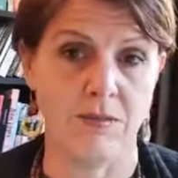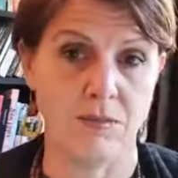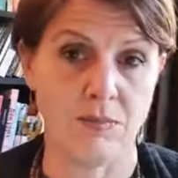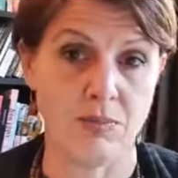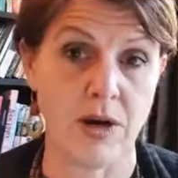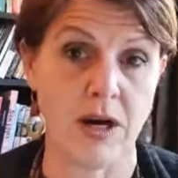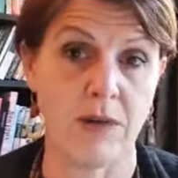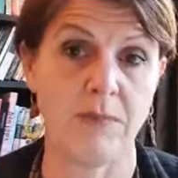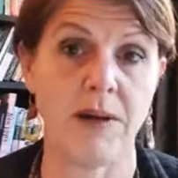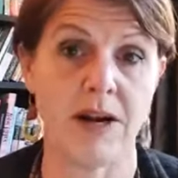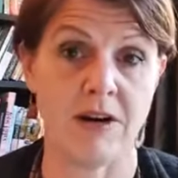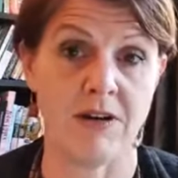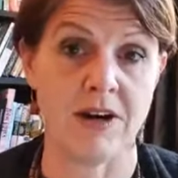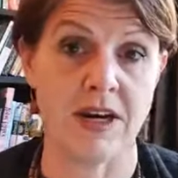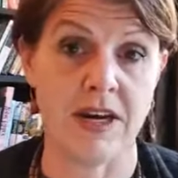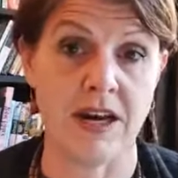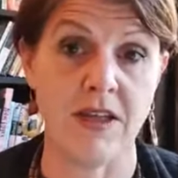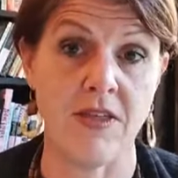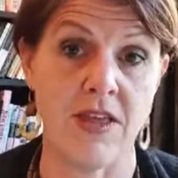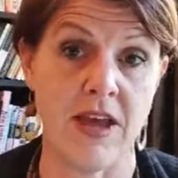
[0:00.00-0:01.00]
prep
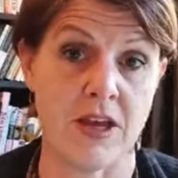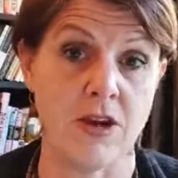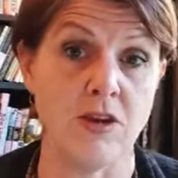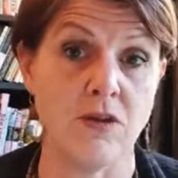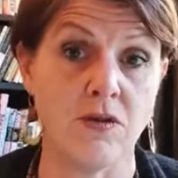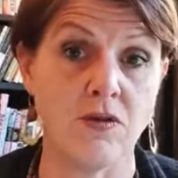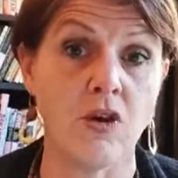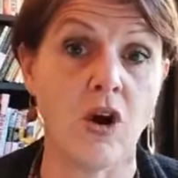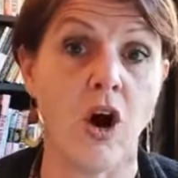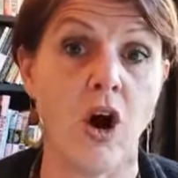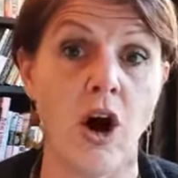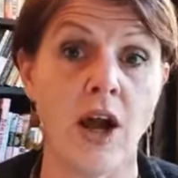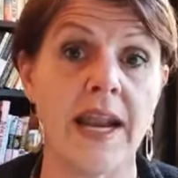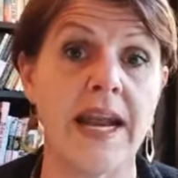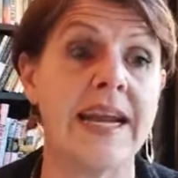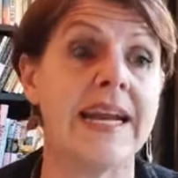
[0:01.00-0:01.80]
area that you've got,